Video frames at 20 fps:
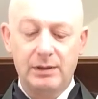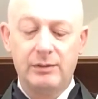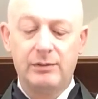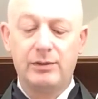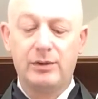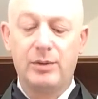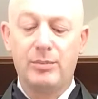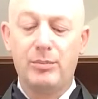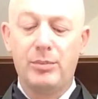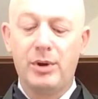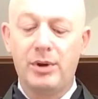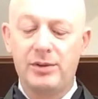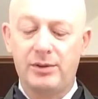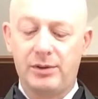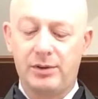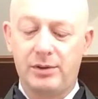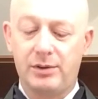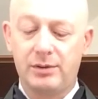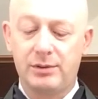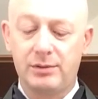For a
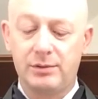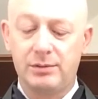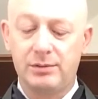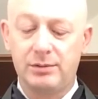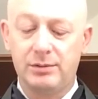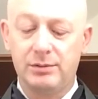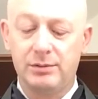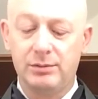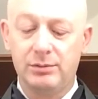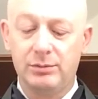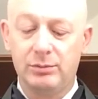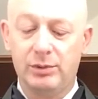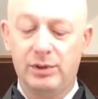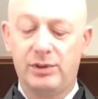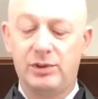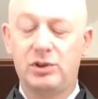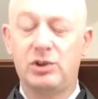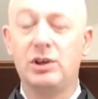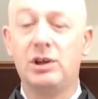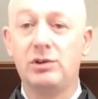mother
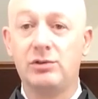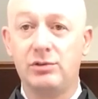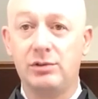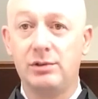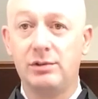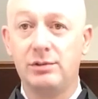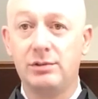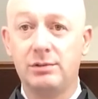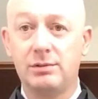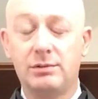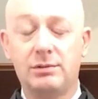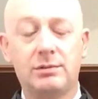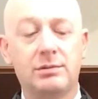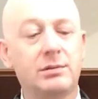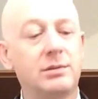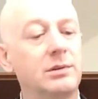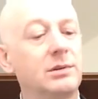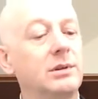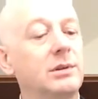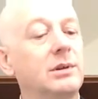with children,
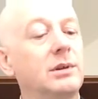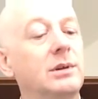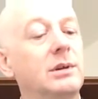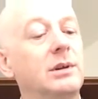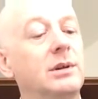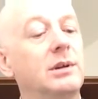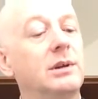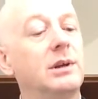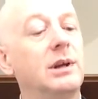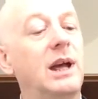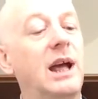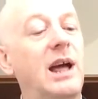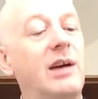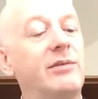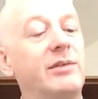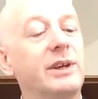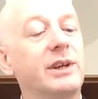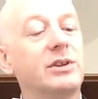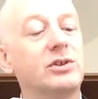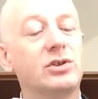
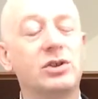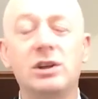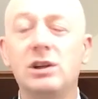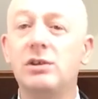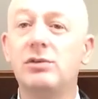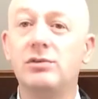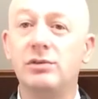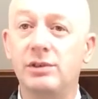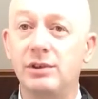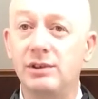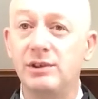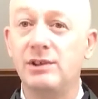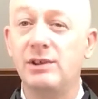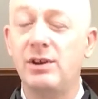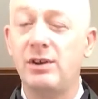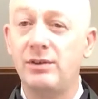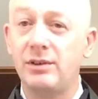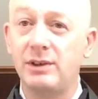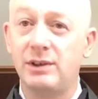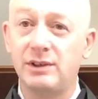having children is
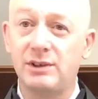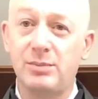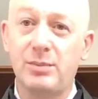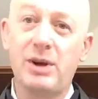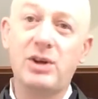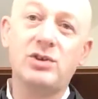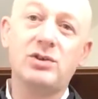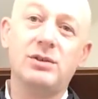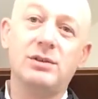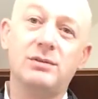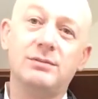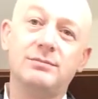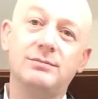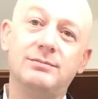nothing special.